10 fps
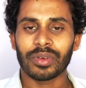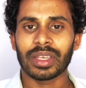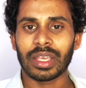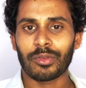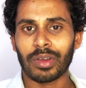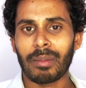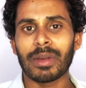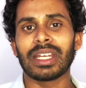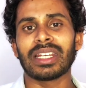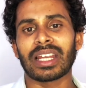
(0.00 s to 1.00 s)
a
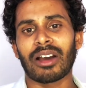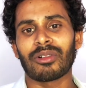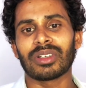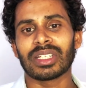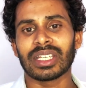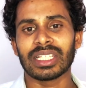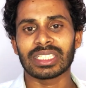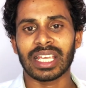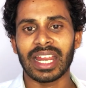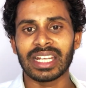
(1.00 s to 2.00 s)
feminine noun is
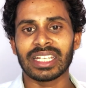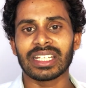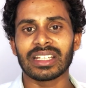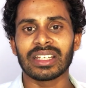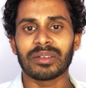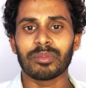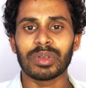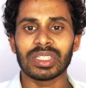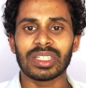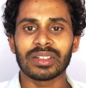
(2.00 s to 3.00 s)
ending
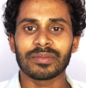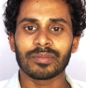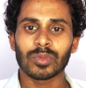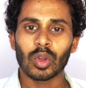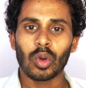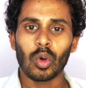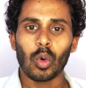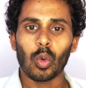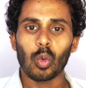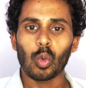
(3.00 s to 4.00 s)
with
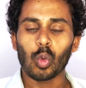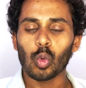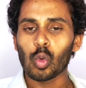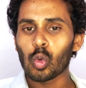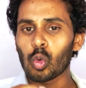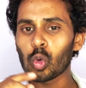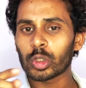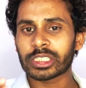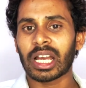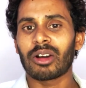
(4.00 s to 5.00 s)
oo
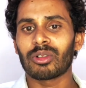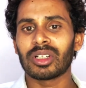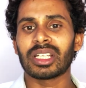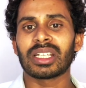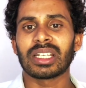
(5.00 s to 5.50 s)
sound,